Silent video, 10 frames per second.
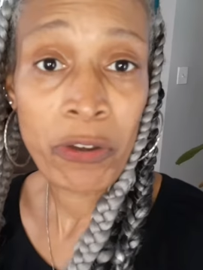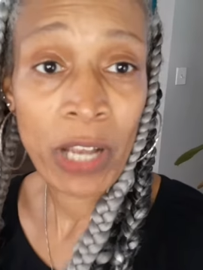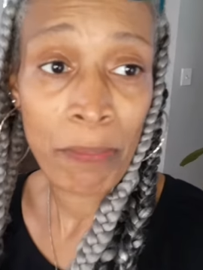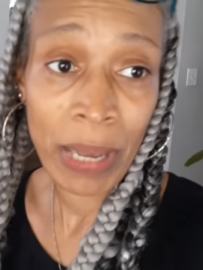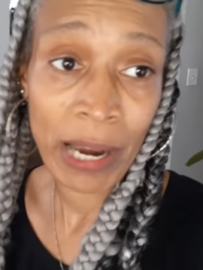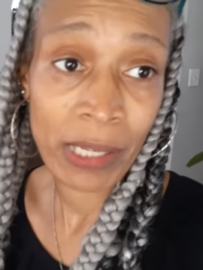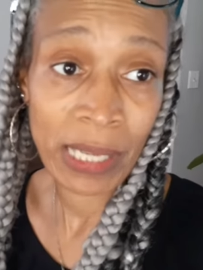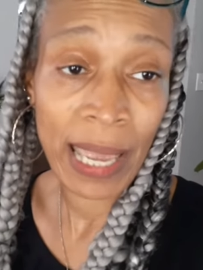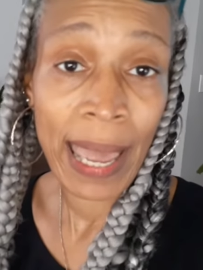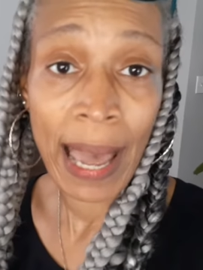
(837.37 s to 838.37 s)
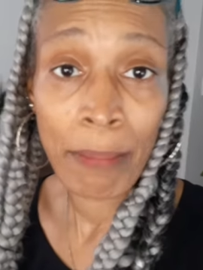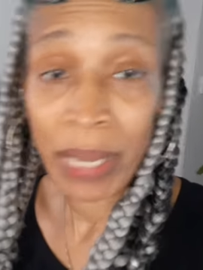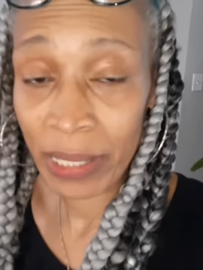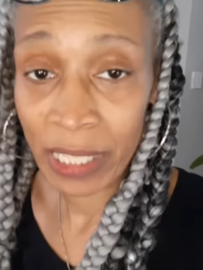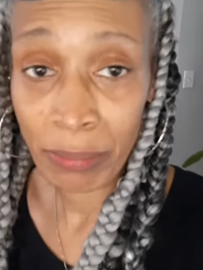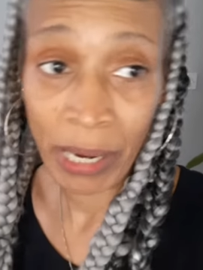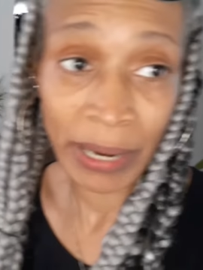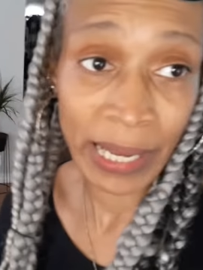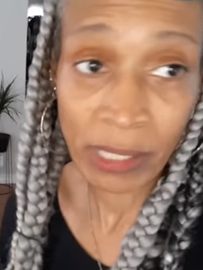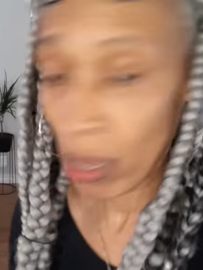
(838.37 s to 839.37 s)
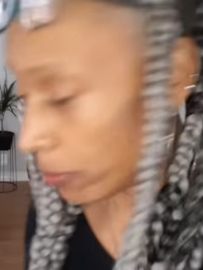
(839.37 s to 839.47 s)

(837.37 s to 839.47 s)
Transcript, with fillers: comparison how big this mirror is. So I'm